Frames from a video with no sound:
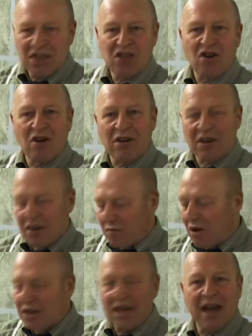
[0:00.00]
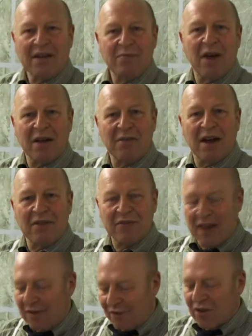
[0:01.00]
stronger than what they
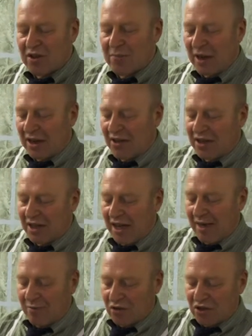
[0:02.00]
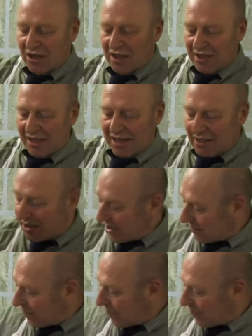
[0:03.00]
have on the back of the labels and the tins.